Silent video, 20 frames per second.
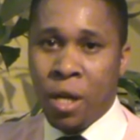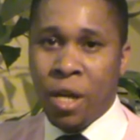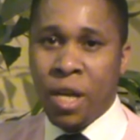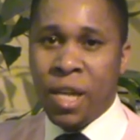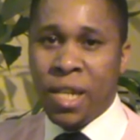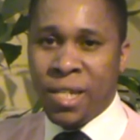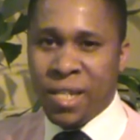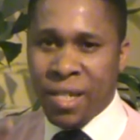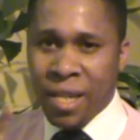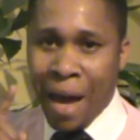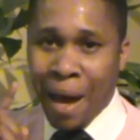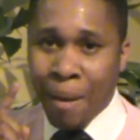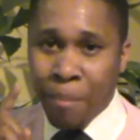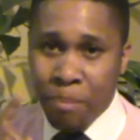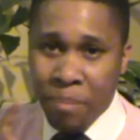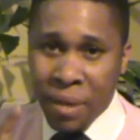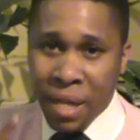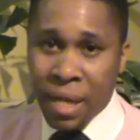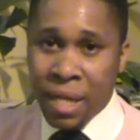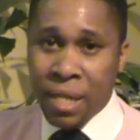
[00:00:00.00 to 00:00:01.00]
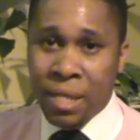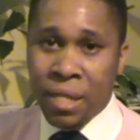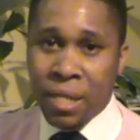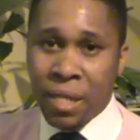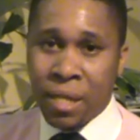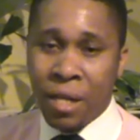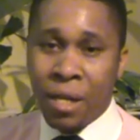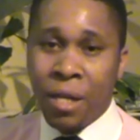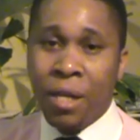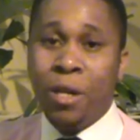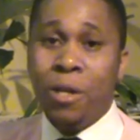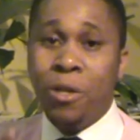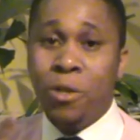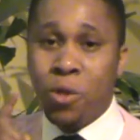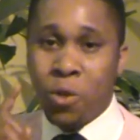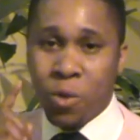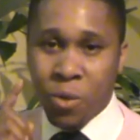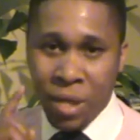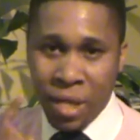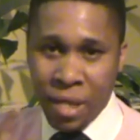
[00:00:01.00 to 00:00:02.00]
is the ability
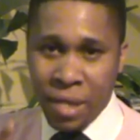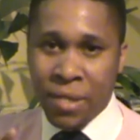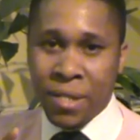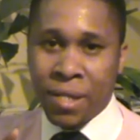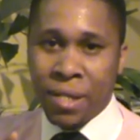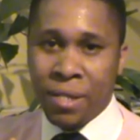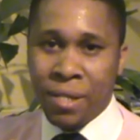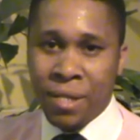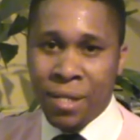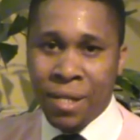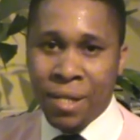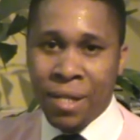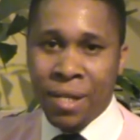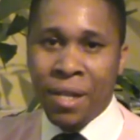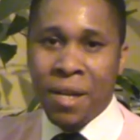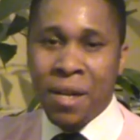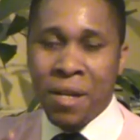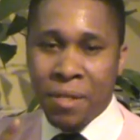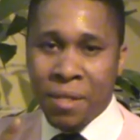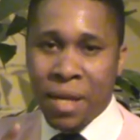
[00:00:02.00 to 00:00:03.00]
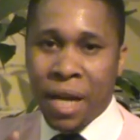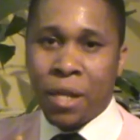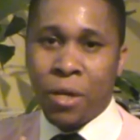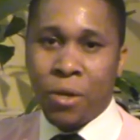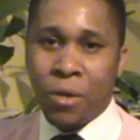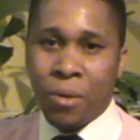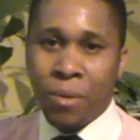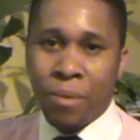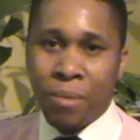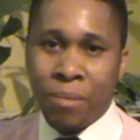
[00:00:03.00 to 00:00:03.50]
to listen. Thank you.